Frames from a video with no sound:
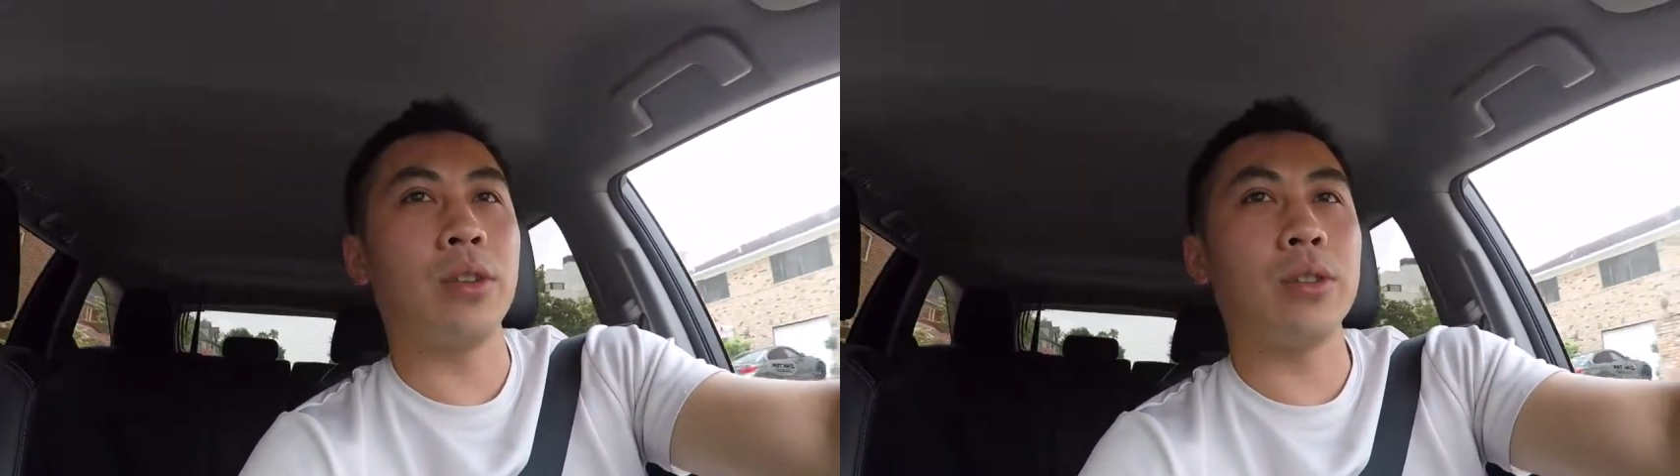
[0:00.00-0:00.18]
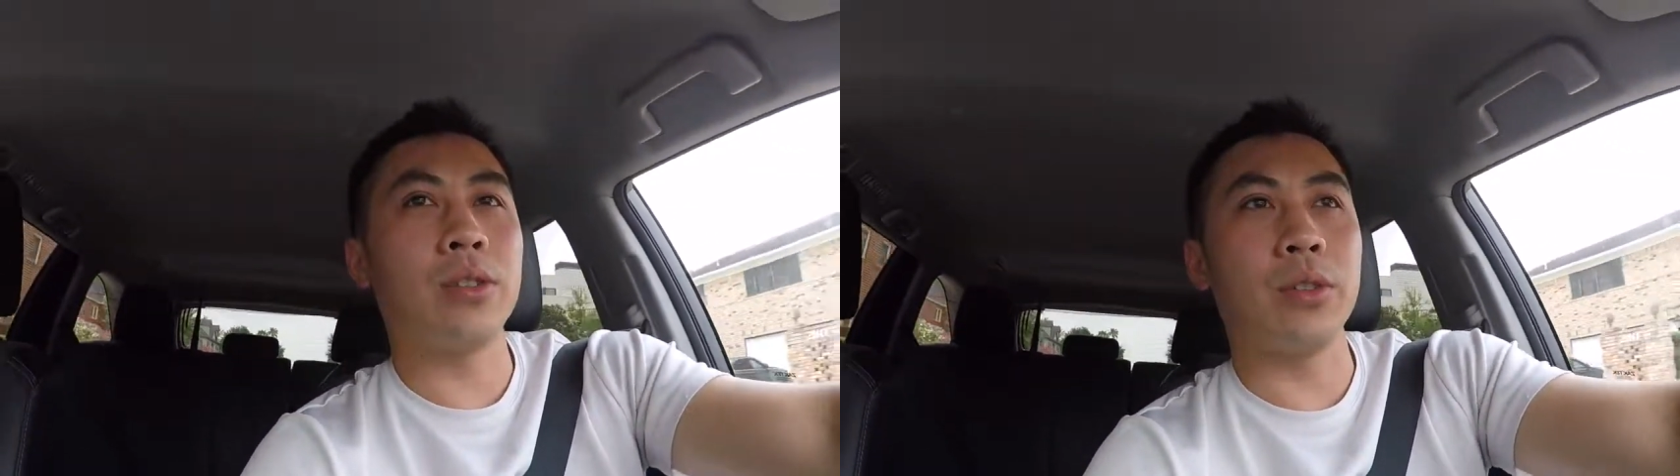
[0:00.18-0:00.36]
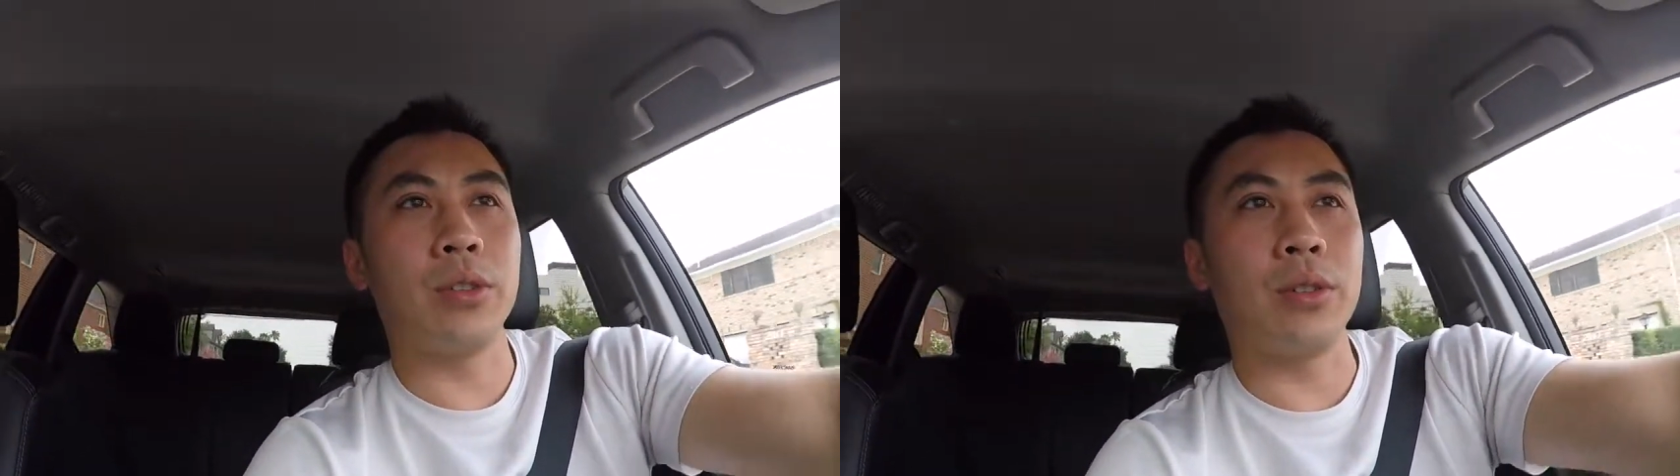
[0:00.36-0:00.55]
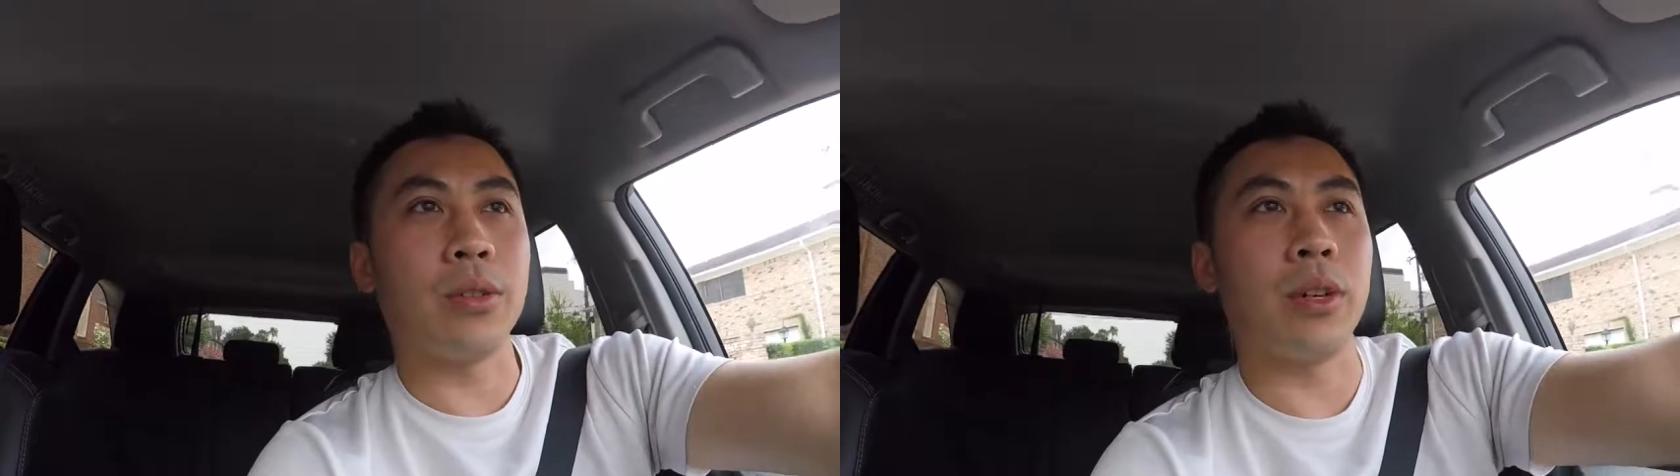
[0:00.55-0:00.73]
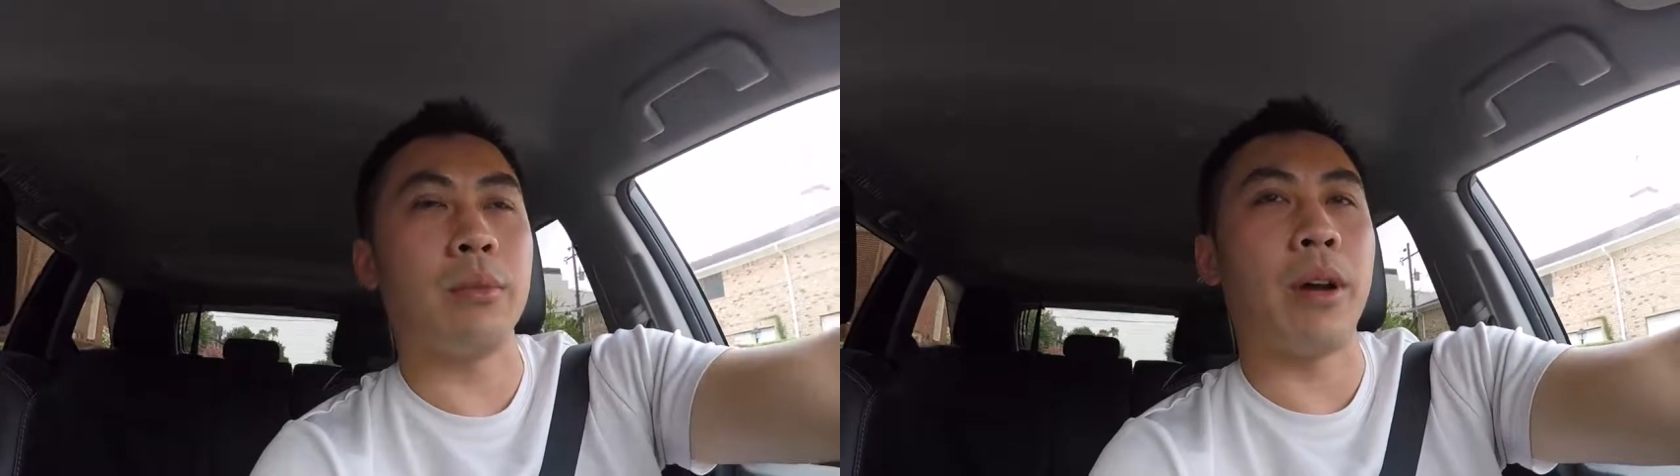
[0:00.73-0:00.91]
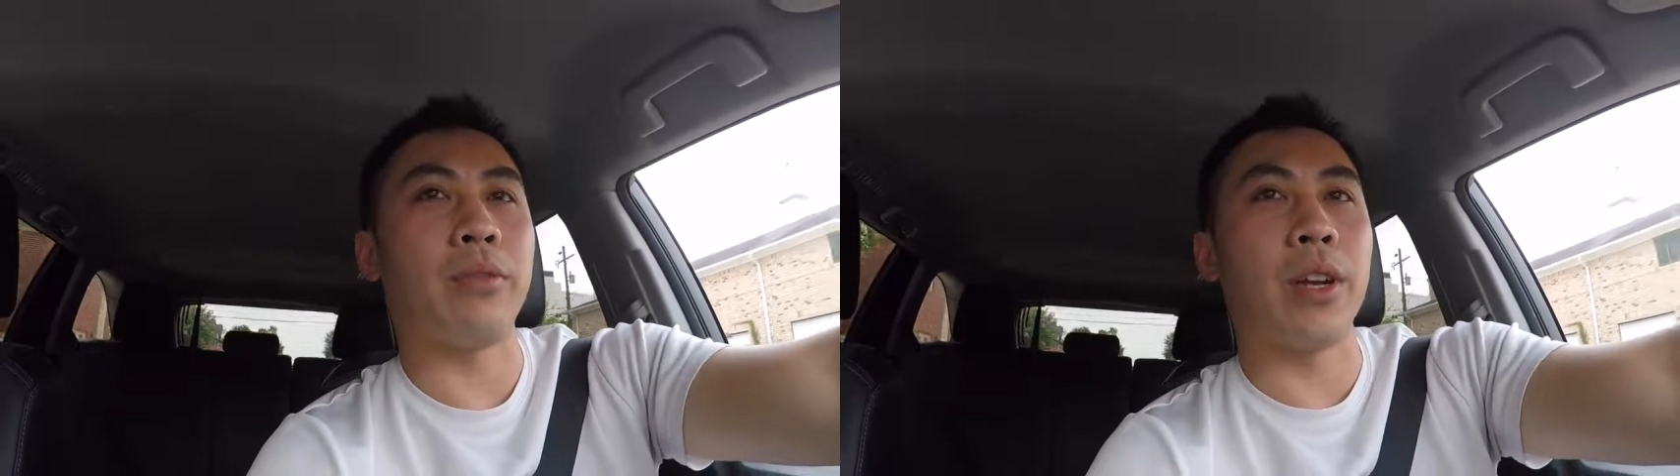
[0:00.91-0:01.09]
to
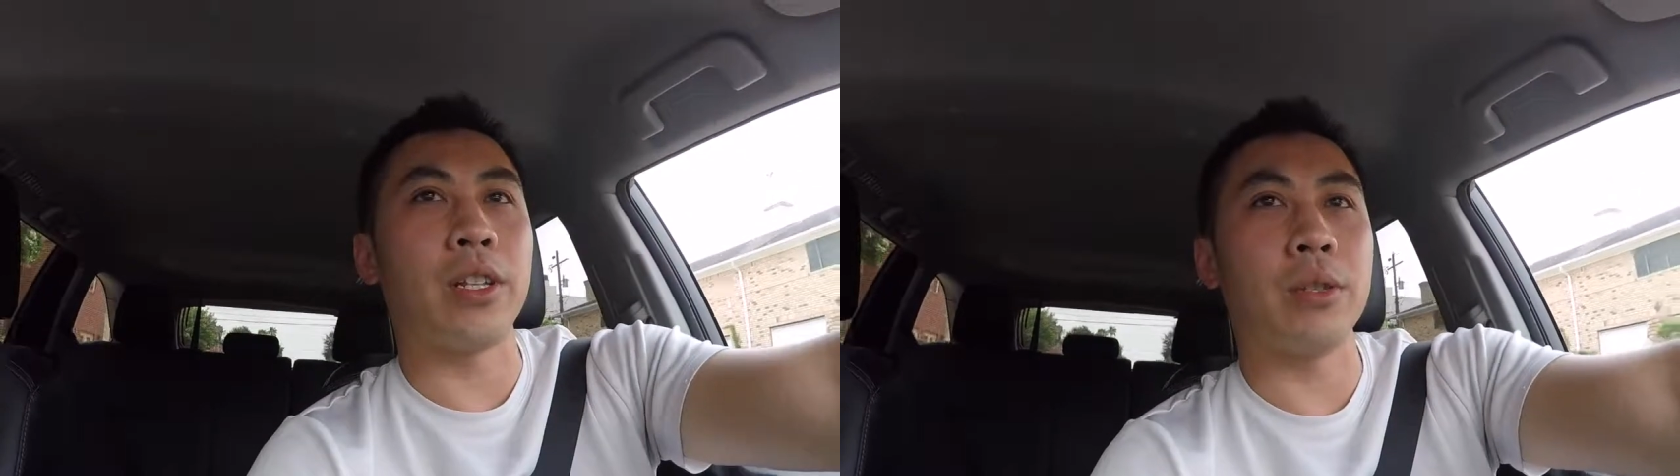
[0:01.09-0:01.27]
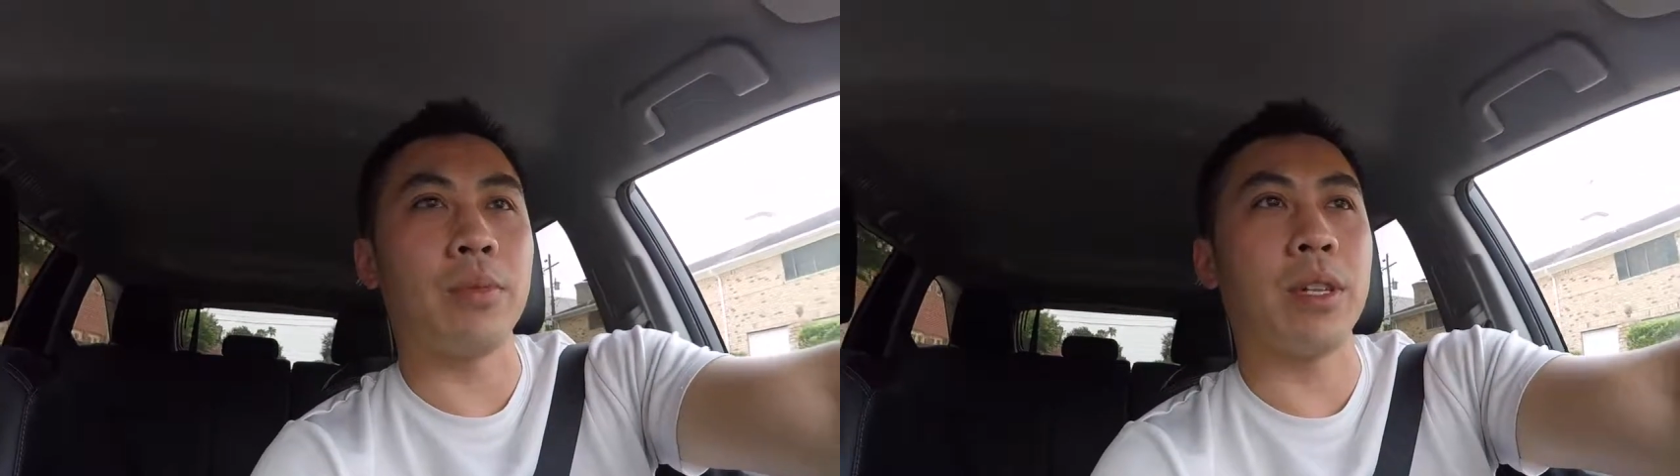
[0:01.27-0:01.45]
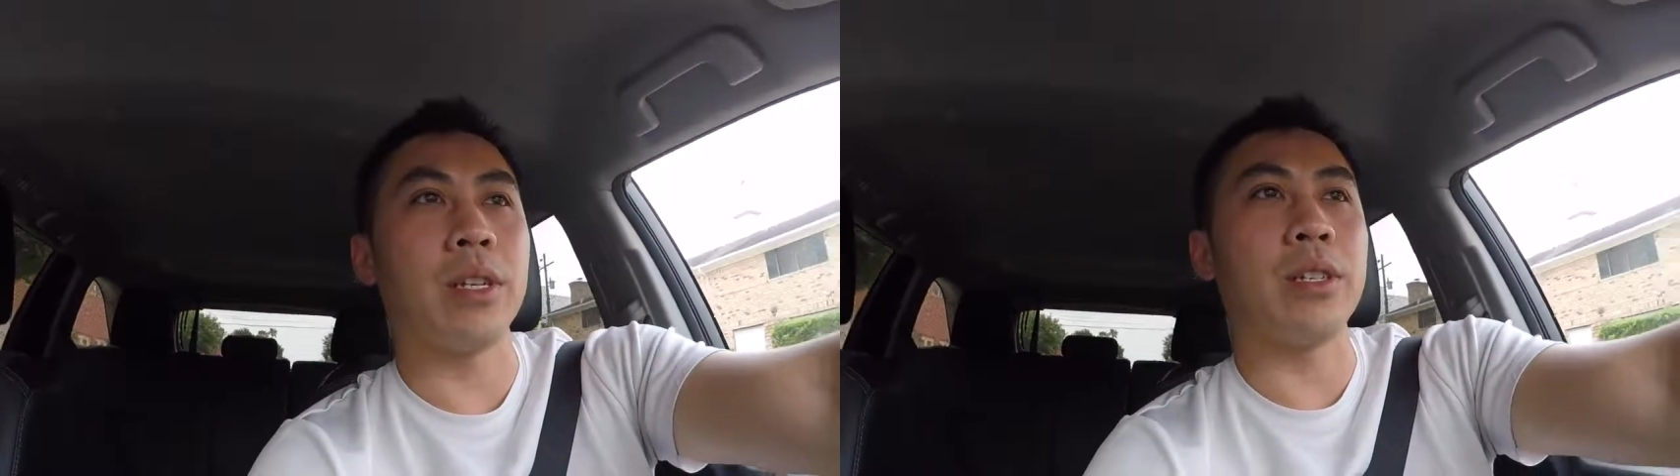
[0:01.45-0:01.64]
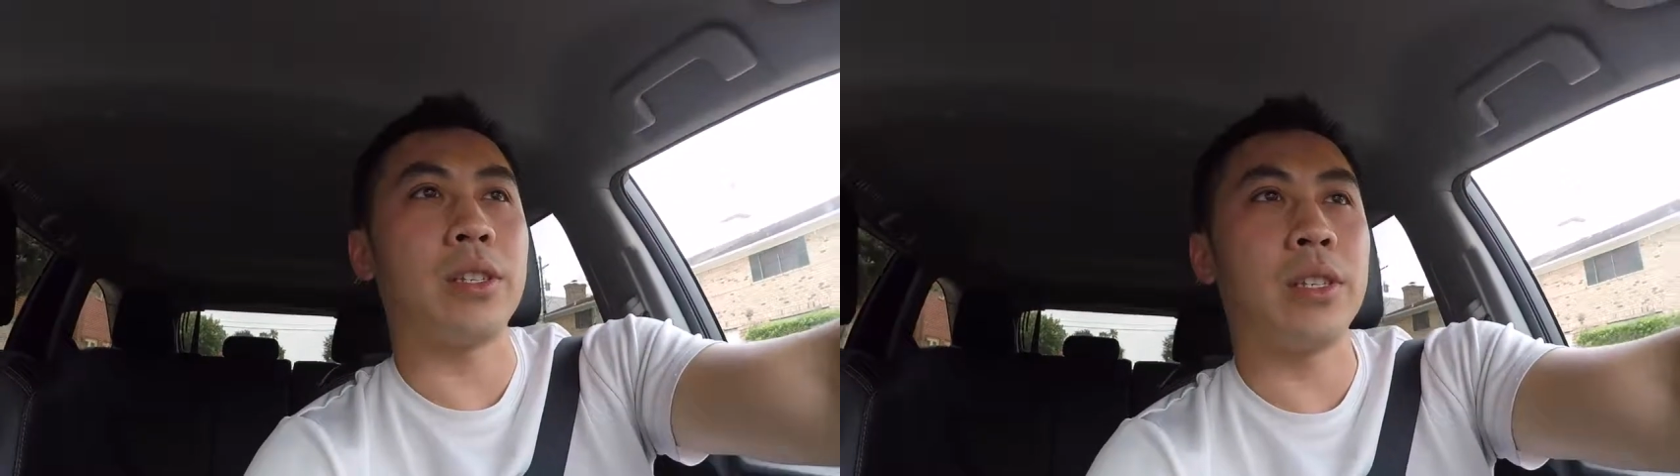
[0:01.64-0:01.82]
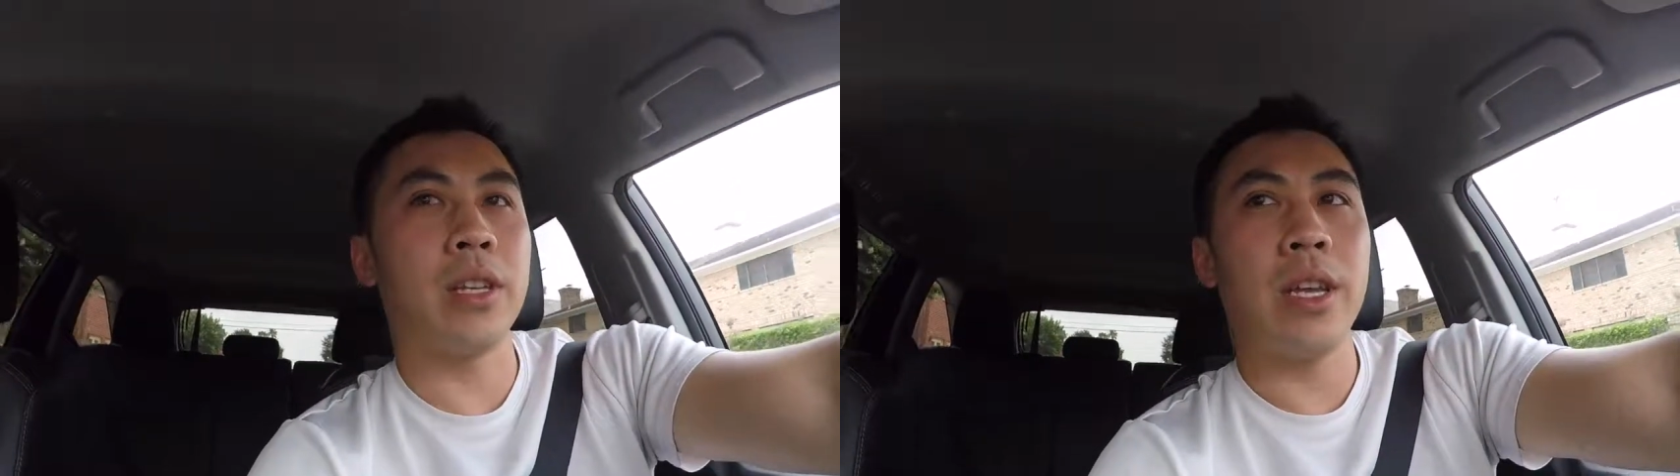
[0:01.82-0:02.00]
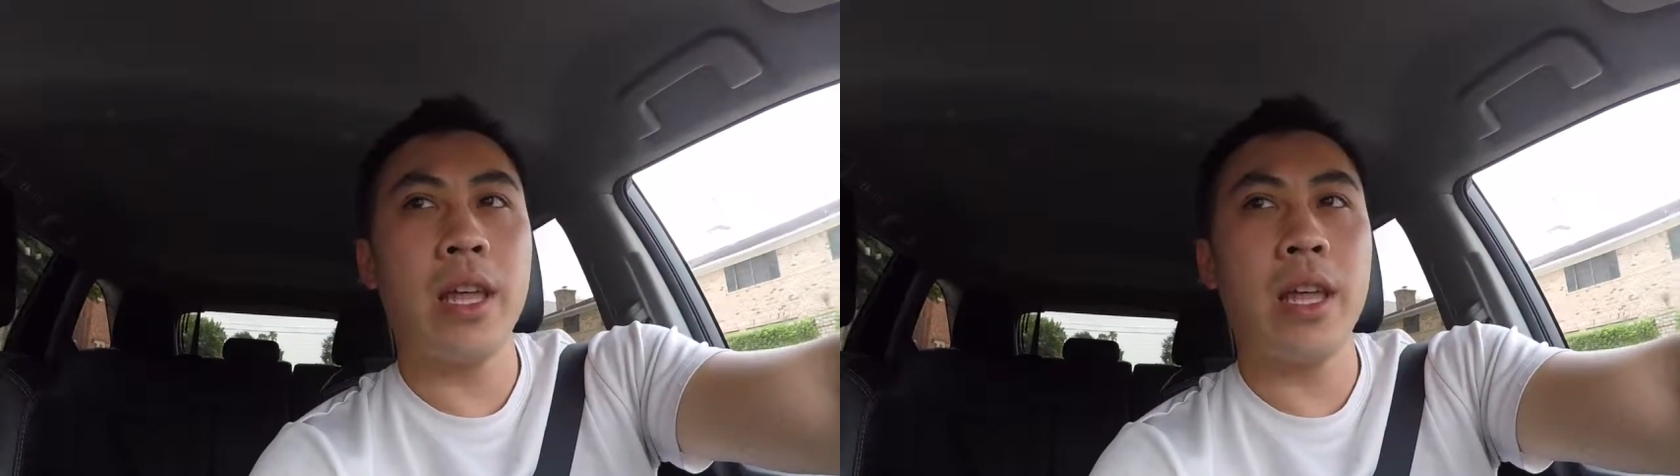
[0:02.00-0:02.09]
my friend's place.